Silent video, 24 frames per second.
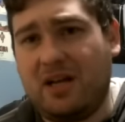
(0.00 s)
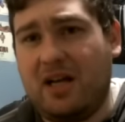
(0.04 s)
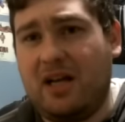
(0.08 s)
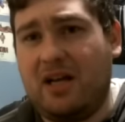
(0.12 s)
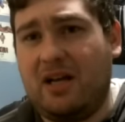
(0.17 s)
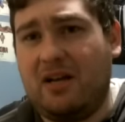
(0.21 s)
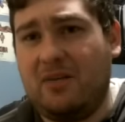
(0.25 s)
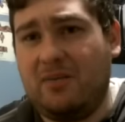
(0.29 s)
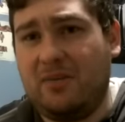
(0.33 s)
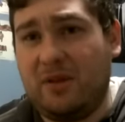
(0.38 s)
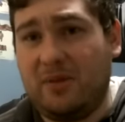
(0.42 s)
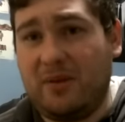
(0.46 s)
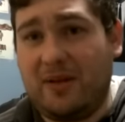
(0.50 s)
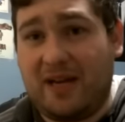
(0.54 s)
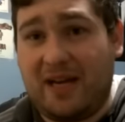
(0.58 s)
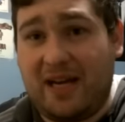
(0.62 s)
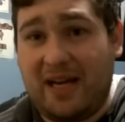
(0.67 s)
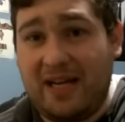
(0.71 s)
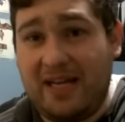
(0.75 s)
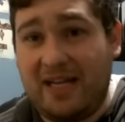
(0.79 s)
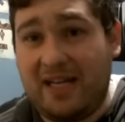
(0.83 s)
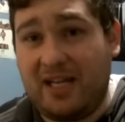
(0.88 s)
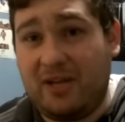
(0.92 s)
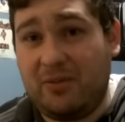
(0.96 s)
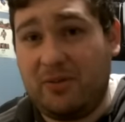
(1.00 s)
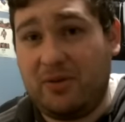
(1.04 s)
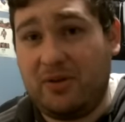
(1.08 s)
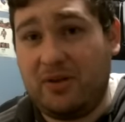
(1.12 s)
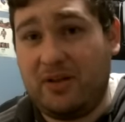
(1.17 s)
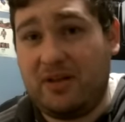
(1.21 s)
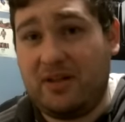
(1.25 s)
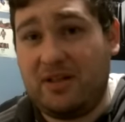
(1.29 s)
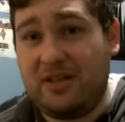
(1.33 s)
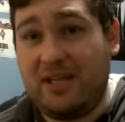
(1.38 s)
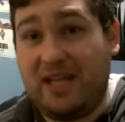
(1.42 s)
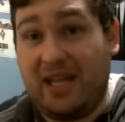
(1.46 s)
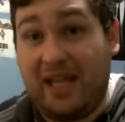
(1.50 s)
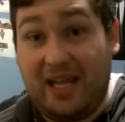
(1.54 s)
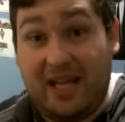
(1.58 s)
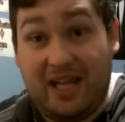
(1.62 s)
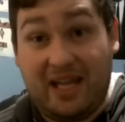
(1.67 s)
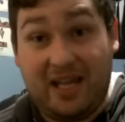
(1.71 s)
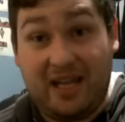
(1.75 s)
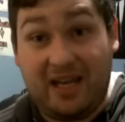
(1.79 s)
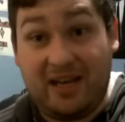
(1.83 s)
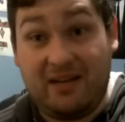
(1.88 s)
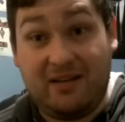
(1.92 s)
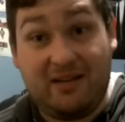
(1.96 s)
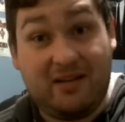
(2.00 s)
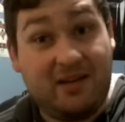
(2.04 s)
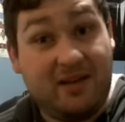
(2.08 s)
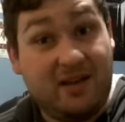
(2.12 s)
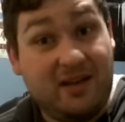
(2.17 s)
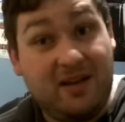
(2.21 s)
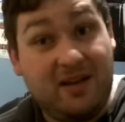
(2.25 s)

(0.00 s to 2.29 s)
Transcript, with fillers: Um, give me a high caliber gun and